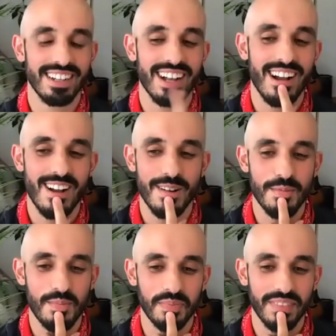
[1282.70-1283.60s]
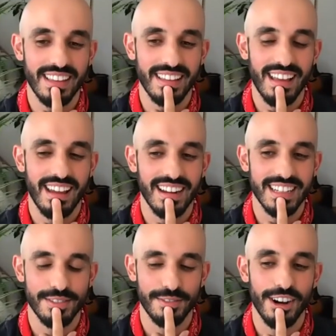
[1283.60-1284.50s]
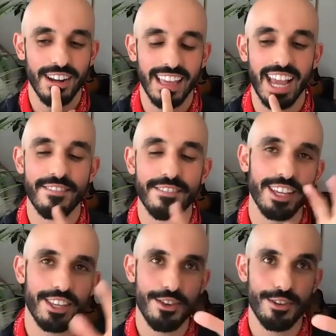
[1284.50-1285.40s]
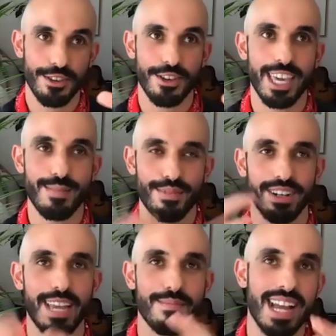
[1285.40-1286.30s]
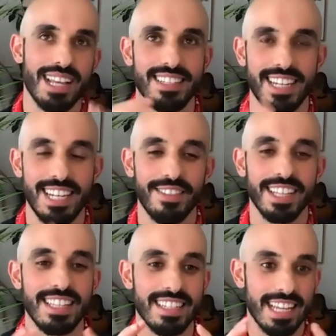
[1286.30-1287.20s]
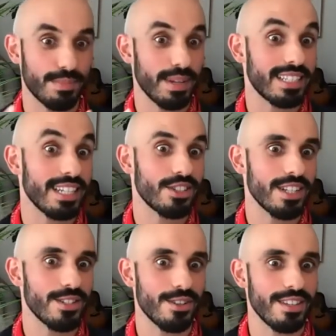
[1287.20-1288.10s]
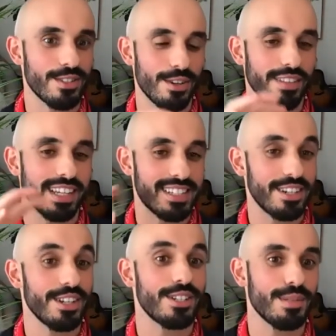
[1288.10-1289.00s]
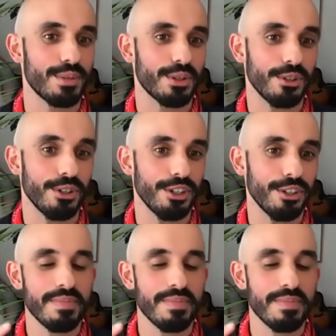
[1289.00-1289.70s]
as far, like, I feel like you keep bringing back this idea of like these expectations or these sort of like stereotypical